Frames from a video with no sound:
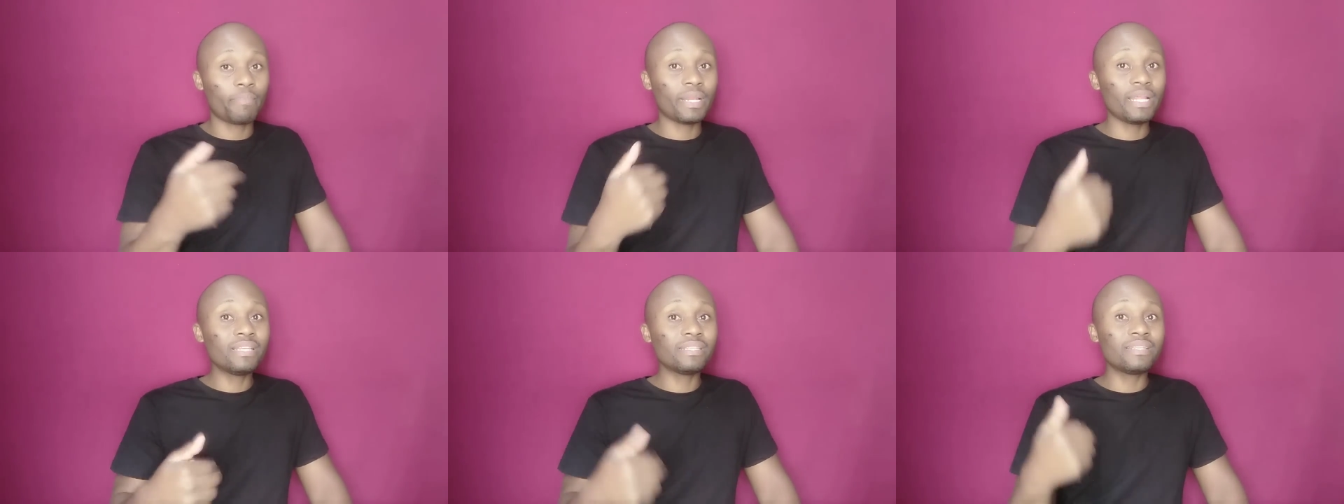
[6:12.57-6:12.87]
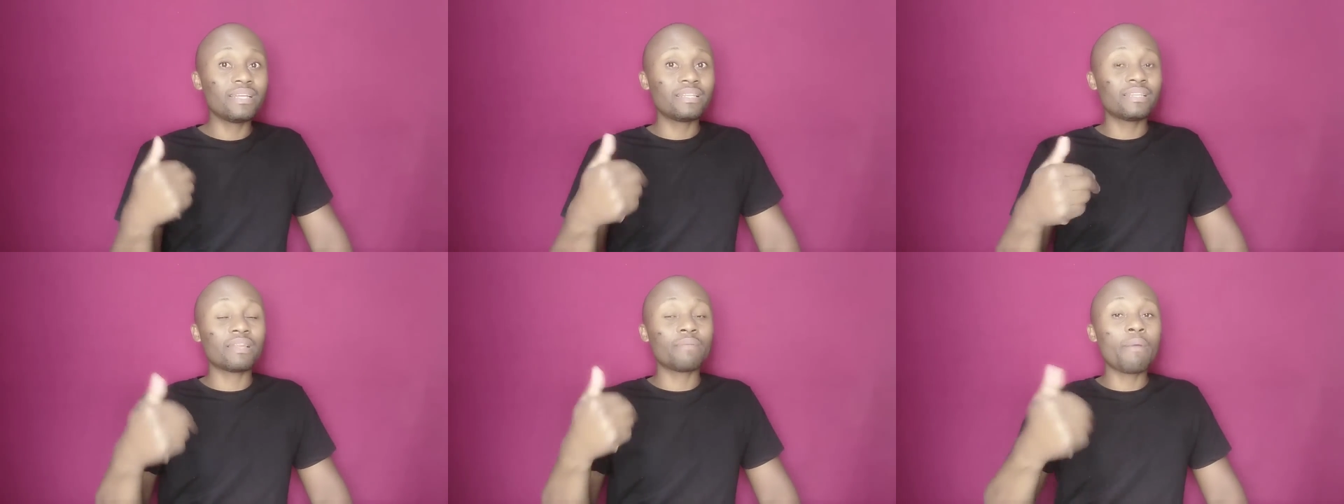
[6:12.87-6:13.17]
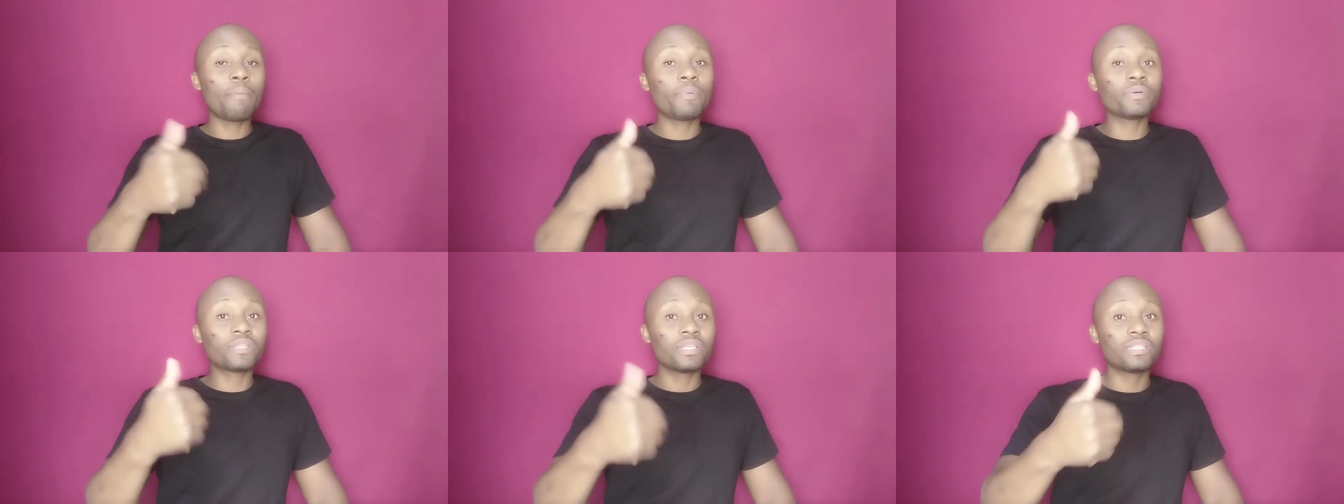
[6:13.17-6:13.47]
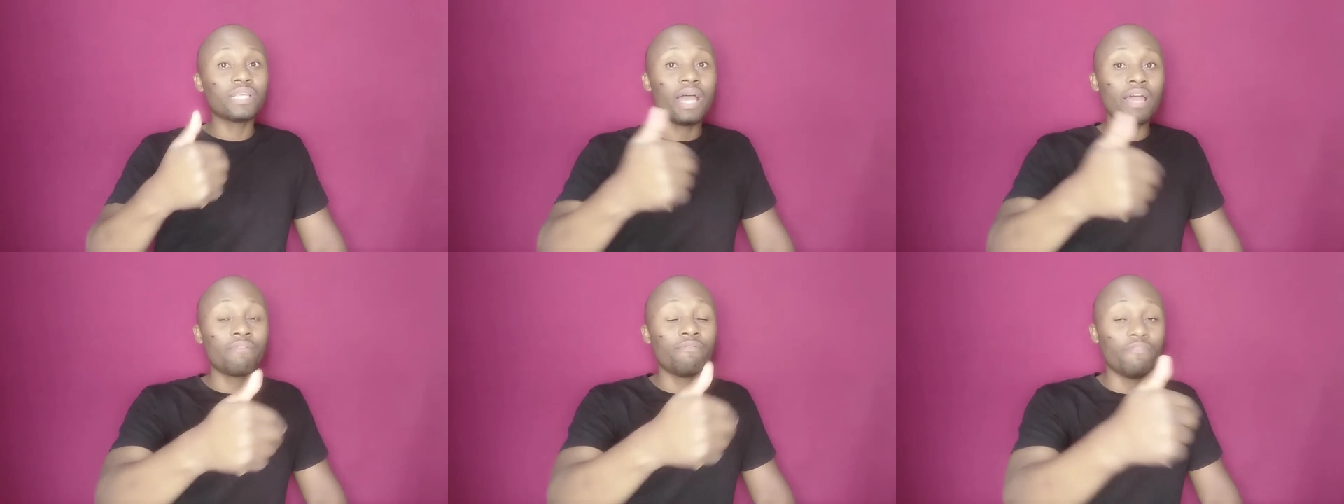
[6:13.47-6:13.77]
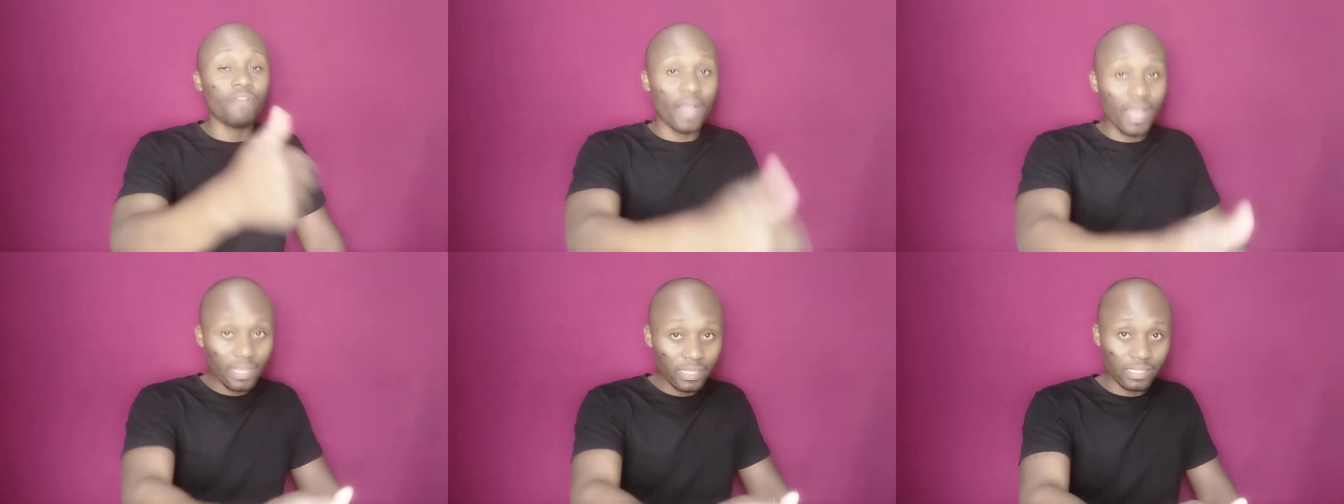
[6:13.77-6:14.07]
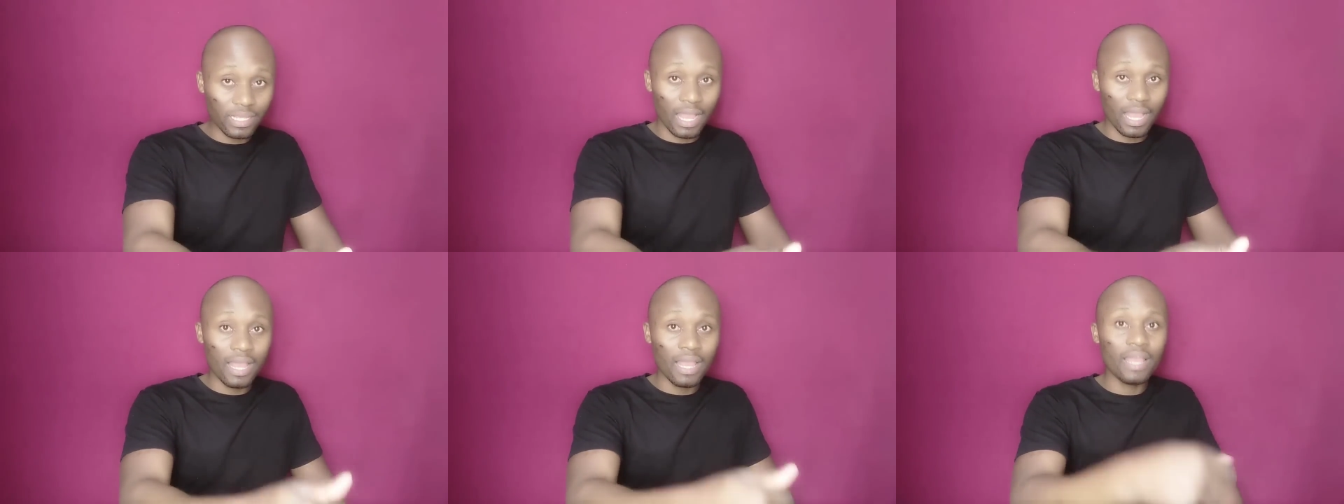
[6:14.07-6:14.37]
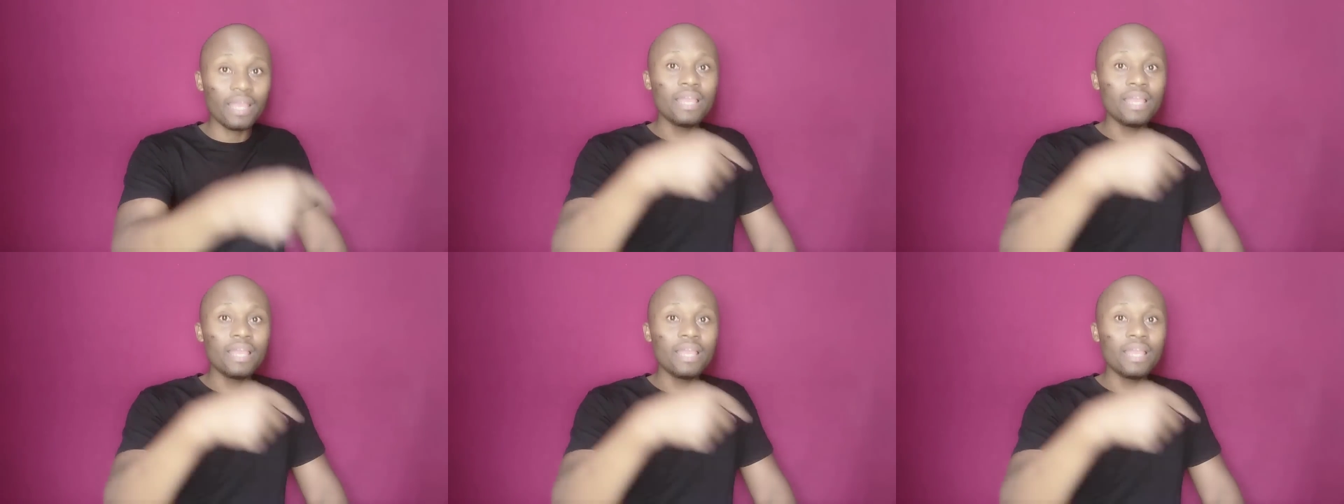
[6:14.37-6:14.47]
President Ramaphosa's advisor,